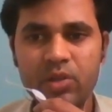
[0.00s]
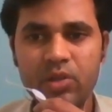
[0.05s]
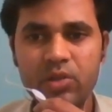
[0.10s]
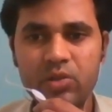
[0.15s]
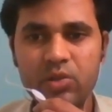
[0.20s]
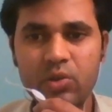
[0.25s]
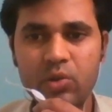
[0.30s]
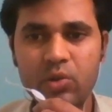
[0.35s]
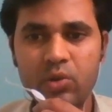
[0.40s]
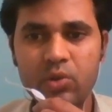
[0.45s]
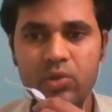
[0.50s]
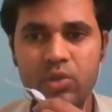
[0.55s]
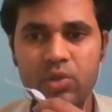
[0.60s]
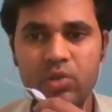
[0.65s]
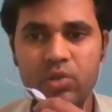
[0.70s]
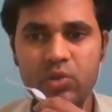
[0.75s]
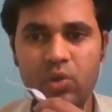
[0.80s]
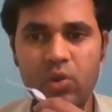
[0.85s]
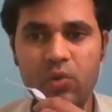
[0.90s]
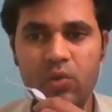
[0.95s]
So the
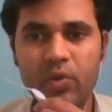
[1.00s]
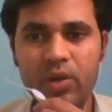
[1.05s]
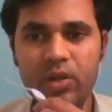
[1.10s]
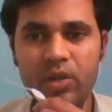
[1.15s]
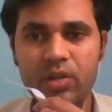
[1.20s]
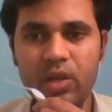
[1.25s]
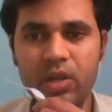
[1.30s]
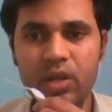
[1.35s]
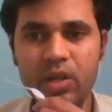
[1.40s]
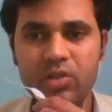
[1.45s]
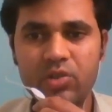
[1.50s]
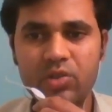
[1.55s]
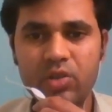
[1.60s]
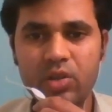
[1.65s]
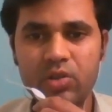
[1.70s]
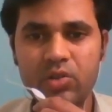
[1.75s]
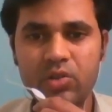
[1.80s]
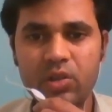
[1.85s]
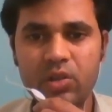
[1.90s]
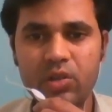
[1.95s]
solvent
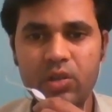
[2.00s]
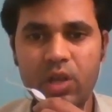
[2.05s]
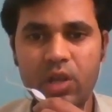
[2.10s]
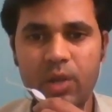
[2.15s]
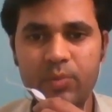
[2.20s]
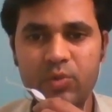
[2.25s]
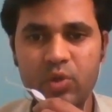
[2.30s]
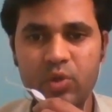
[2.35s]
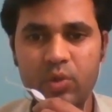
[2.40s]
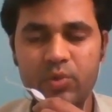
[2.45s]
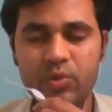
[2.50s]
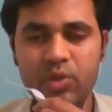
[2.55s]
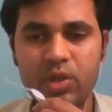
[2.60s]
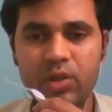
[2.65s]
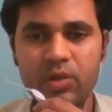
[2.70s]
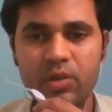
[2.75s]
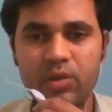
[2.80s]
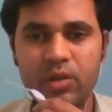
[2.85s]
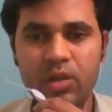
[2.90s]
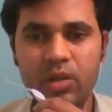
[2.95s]
extraction,
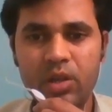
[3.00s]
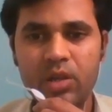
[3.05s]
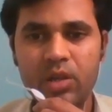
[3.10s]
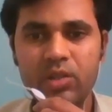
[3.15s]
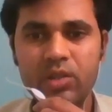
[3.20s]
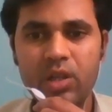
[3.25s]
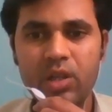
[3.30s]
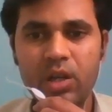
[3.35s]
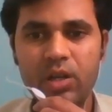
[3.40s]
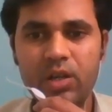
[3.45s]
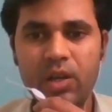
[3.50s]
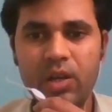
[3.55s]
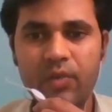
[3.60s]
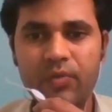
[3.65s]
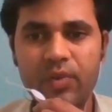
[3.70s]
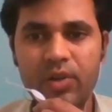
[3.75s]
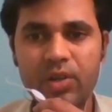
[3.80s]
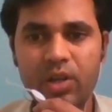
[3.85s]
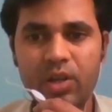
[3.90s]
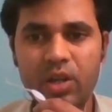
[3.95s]
absorption, the
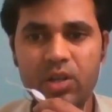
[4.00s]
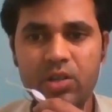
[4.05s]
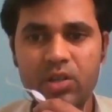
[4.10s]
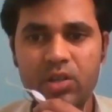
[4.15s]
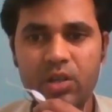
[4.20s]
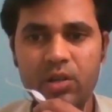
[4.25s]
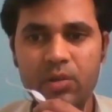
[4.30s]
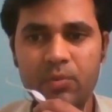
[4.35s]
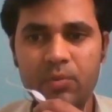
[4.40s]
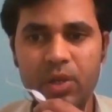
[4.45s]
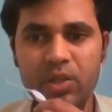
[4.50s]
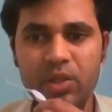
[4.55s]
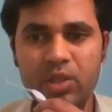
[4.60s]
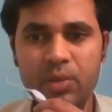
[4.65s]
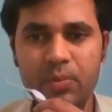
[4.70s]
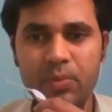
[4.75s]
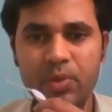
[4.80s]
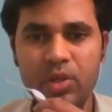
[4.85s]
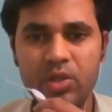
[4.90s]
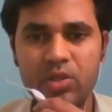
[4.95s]
ultrafiltration,
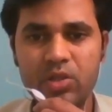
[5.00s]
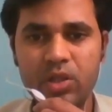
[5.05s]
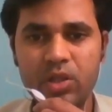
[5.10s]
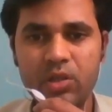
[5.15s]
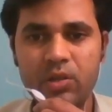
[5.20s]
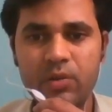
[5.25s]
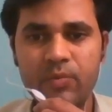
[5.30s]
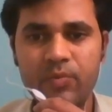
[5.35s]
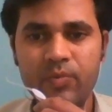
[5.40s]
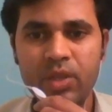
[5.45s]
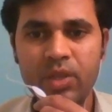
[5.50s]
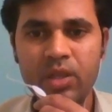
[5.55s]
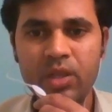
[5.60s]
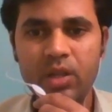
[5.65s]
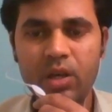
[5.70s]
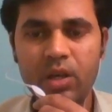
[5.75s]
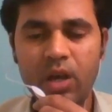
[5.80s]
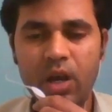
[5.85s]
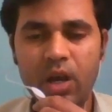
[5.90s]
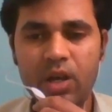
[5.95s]
precipitation
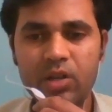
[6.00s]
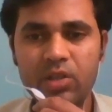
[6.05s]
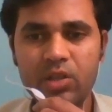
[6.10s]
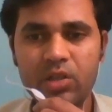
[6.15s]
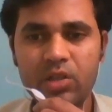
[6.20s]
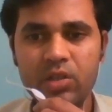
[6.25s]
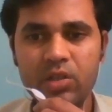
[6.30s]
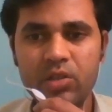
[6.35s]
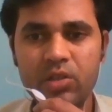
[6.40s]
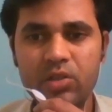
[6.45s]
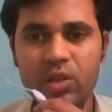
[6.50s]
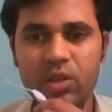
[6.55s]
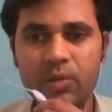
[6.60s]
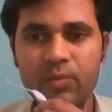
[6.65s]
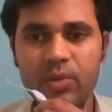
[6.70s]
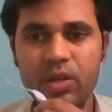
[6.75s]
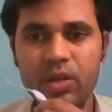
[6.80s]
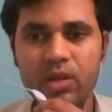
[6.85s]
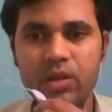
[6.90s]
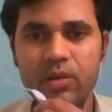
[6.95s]
are the
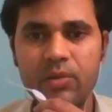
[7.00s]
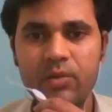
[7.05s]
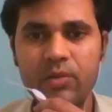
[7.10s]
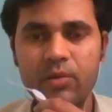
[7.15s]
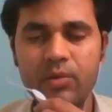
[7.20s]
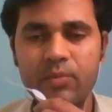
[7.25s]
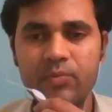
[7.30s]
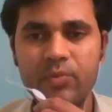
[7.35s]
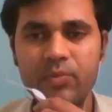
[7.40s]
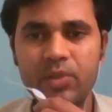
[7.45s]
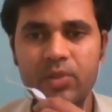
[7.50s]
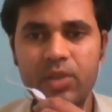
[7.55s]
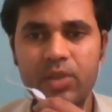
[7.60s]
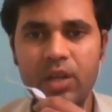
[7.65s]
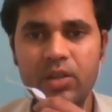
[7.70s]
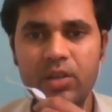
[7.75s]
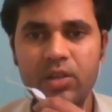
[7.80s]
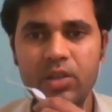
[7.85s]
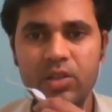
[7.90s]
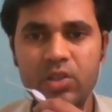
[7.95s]
some
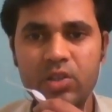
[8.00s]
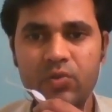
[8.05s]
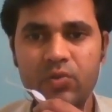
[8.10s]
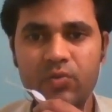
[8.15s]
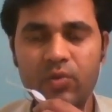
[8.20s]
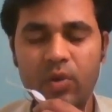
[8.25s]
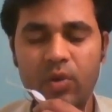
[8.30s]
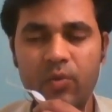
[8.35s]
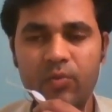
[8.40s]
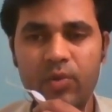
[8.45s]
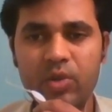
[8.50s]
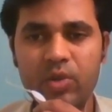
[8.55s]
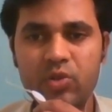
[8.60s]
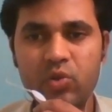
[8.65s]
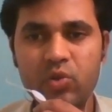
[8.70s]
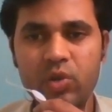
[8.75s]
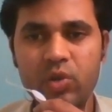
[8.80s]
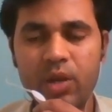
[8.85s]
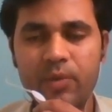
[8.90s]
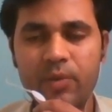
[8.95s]
techniques from which
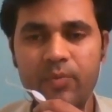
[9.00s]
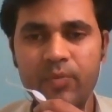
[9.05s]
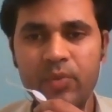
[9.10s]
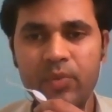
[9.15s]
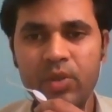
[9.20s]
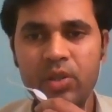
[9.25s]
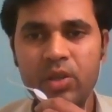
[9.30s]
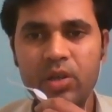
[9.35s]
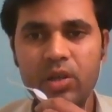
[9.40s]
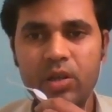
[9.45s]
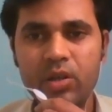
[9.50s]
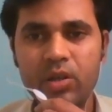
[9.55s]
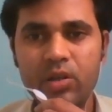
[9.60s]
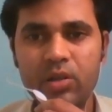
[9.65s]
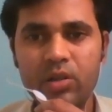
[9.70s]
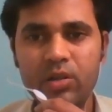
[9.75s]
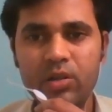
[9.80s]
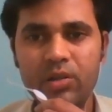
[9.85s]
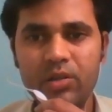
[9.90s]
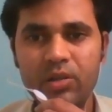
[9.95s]
you can
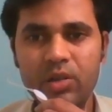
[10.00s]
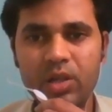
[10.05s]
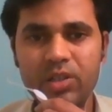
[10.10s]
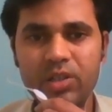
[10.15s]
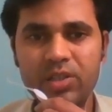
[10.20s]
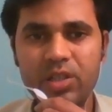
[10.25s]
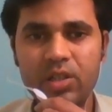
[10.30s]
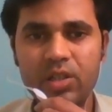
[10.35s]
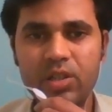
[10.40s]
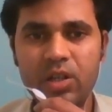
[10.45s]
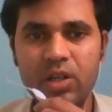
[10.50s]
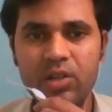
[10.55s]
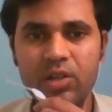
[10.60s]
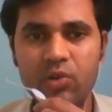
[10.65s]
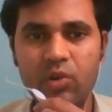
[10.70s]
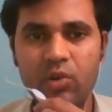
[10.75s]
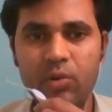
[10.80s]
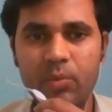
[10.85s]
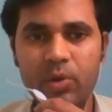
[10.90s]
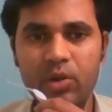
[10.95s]
concentrate
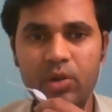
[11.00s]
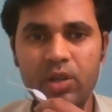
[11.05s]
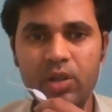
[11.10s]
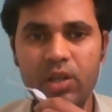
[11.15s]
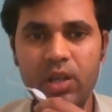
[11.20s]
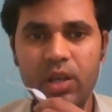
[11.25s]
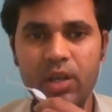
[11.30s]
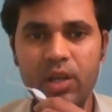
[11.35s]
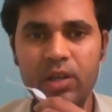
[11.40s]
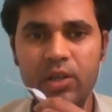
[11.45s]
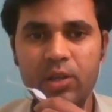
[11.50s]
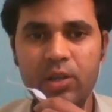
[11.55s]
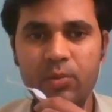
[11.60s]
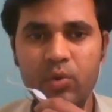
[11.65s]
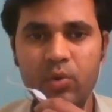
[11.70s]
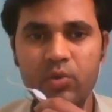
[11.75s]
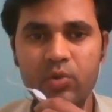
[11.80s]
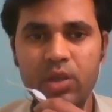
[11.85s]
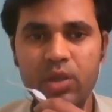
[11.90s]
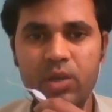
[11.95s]
your material and
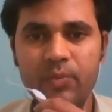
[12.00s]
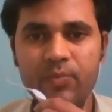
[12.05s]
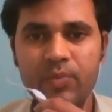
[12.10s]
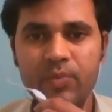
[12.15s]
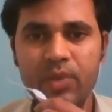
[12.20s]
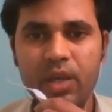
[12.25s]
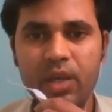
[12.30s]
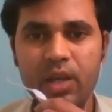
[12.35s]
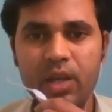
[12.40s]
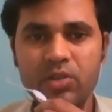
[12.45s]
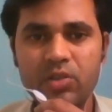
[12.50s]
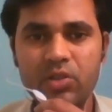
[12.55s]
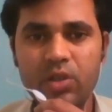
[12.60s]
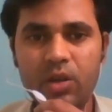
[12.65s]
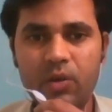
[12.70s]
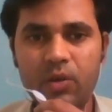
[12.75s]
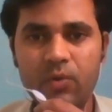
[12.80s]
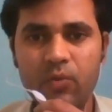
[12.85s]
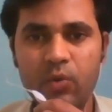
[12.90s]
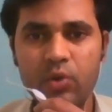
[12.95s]
remove the
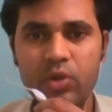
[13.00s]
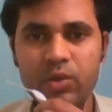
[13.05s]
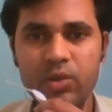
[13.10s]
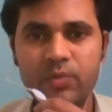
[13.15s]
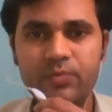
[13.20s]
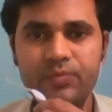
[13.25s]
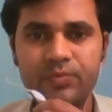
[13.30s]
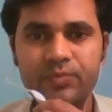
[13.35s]
extra water.